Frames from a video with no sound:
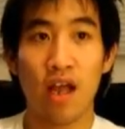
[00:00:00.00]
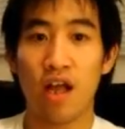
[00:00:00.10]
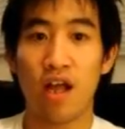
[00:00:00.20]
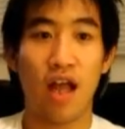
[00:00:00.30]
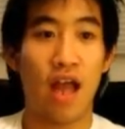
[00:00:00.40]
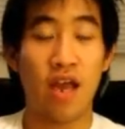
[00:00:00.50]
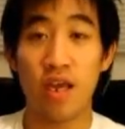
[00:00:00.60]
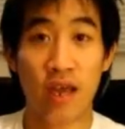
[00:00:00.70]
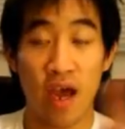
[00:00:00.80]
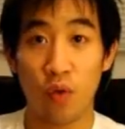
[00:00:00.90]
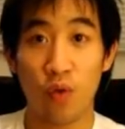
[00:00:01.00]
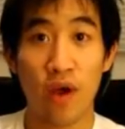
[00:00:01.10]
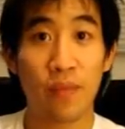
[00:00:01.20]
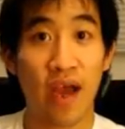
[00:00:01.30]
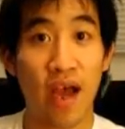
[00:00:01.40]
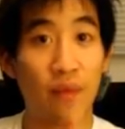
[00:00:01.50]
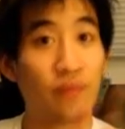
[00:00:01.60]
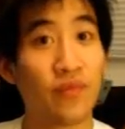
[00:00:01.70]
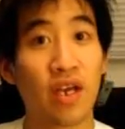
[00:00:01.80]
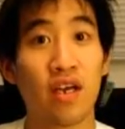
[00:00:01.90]
And he had a
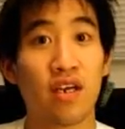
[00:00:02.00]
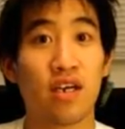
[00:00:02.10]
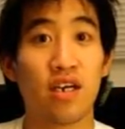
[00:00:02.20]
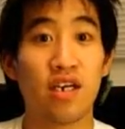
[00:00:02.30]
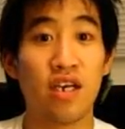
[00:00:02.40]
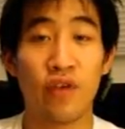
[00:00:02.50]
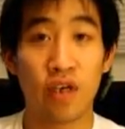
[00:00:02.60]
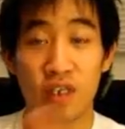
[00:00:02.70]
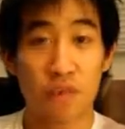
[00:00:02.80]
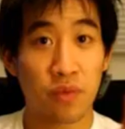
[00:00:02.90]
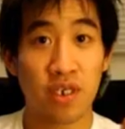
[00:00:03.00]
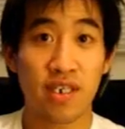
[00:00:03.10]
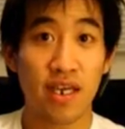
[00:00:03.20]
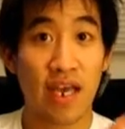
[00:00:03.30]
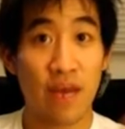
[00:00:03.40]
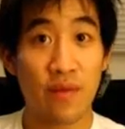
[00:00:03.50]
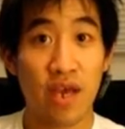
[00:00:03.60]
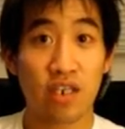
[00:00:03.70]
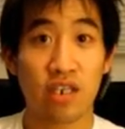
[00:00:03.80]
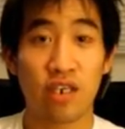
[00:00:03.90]
webcam. If you go to my stickam, he
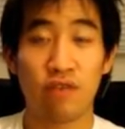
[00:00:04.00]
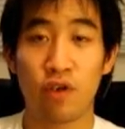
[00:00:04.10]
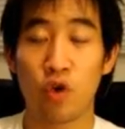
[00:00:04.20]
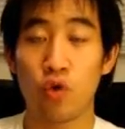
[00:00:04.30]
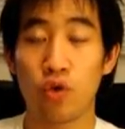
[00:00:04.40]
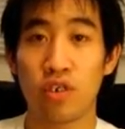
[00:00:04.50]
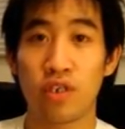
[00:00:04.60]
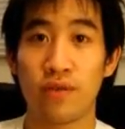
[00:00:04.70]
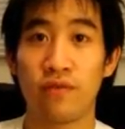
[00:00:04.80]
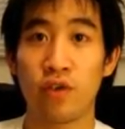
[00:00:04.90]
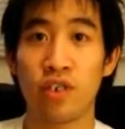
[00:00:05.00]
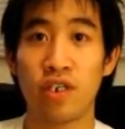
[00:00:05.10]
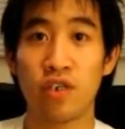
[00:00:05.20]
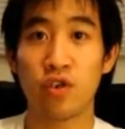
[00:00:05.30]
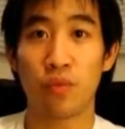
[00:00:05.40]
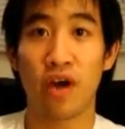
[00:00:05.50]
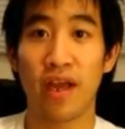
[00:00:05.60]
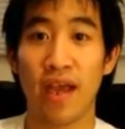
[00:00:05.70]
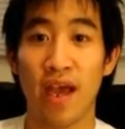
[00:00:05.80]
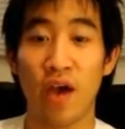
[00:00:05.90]
actually recorded some footage on
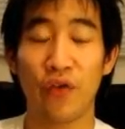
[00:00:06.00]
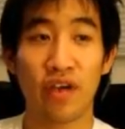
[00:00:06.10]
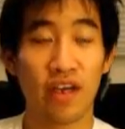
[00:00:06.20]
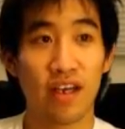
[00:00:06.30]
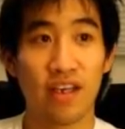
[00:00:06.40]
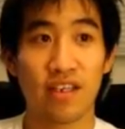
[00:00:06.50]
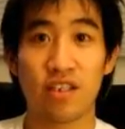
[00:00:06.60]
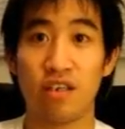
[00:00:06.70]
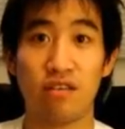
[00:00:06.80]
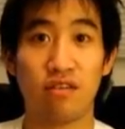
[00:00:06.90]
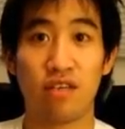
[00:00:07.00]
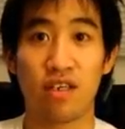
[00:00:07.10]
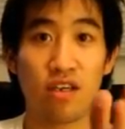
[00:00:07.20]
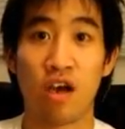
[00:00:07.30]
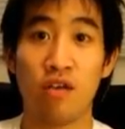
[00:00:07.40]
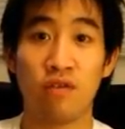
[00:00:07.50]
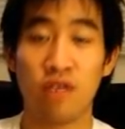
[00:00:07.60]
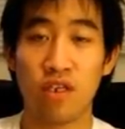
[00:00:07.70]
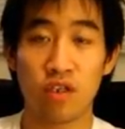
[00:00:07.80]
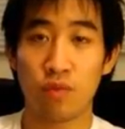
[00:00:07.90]
my account, so
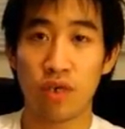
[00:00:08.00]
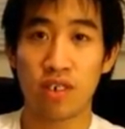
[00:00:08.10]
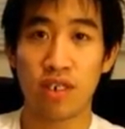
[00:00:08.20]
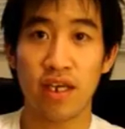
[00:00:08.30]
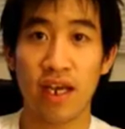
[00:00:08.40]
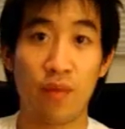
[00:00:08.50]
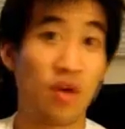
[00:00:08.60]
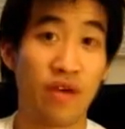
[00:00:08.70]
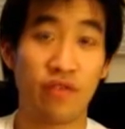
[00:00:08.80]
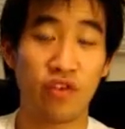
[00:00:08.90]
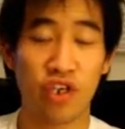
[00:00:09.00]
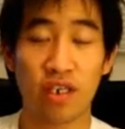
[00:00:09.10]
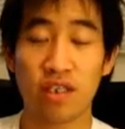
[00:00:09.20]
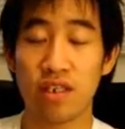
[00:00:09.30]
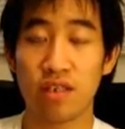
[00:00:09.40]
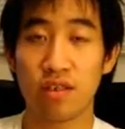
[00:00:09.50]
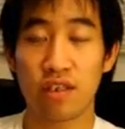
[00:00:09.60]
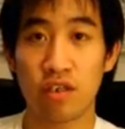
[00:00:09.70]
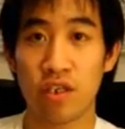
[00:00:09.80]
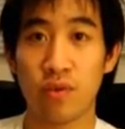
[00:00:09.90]
hopefully it's on my stickam. I haven't checked it
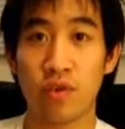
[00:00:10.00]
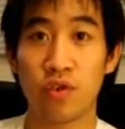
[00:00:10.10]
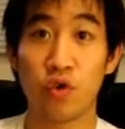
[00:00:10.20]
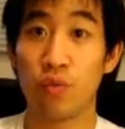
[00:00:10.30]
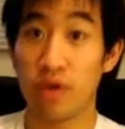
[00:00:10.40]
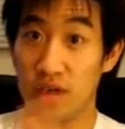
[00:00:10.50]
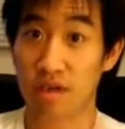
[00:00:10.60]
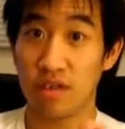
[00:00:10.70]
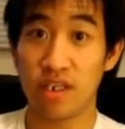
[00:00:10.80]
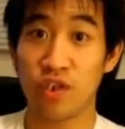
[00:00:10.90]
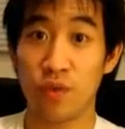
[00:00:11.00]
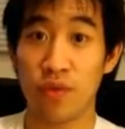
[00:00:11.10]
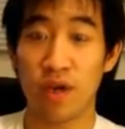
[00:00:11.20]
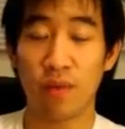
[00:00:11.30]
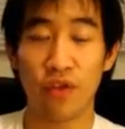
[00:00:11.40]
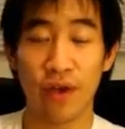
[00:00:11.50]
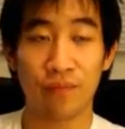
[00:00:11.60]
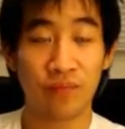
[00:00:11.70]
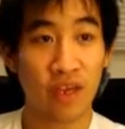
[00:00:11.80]
to be sure, but it should be up there.